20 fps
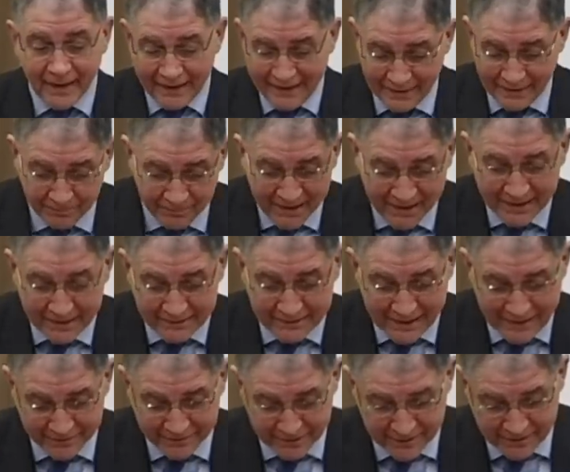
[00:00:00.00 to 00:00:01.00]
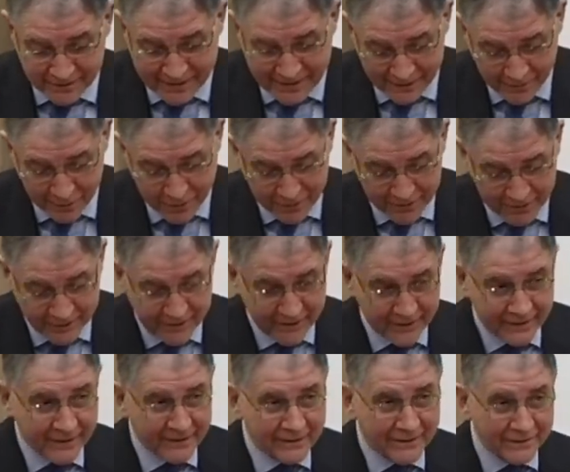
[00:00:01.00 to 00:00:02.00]
Immediately after the council,
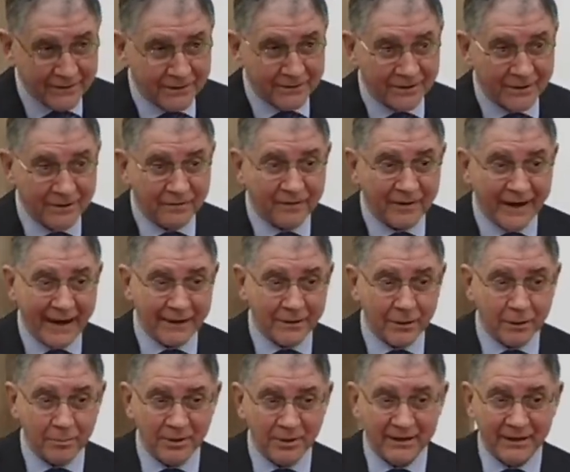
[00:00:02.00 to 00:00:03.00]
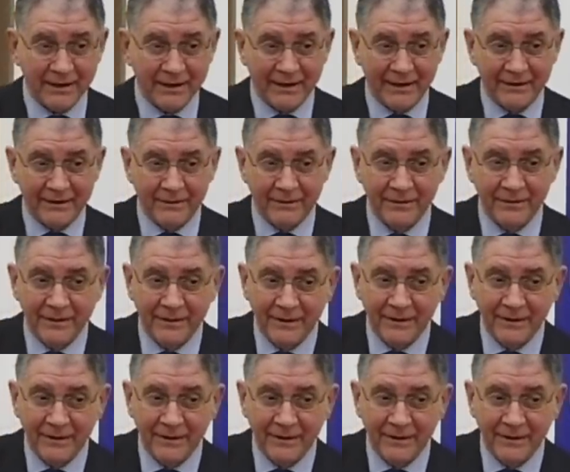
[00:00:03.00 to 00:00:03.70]
the three friends meet again